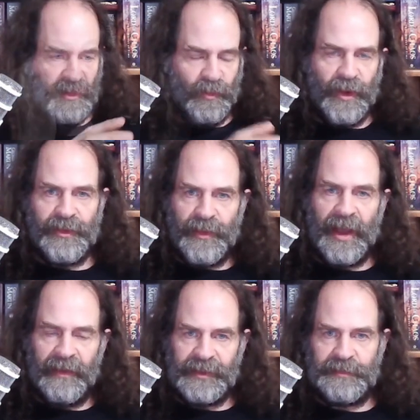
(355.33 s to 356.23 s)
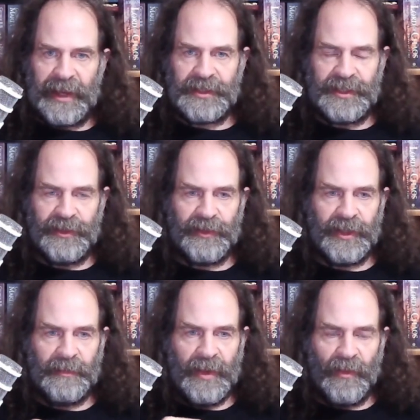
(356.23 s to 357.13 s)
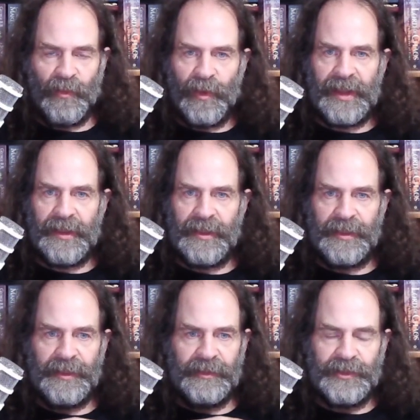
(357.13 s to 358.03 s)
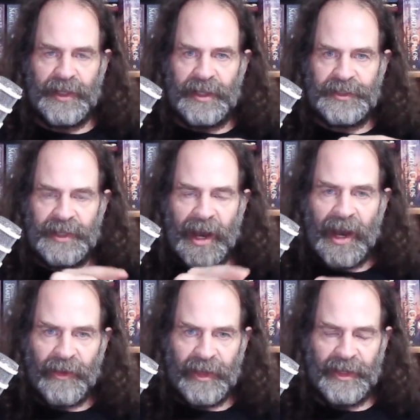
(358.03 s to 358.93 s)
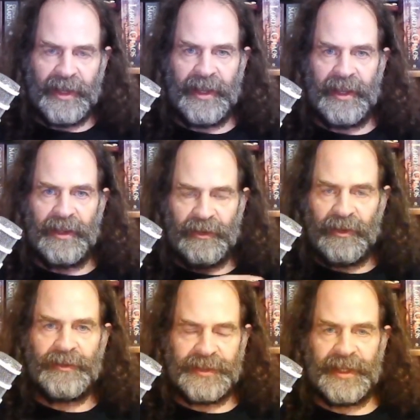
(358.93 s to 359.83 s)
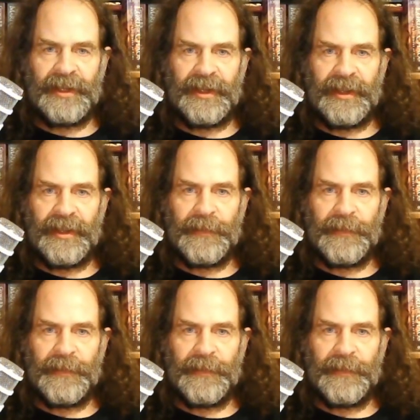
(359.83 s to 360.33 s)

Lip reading: What you have is bacterium with just RNA, not DNA.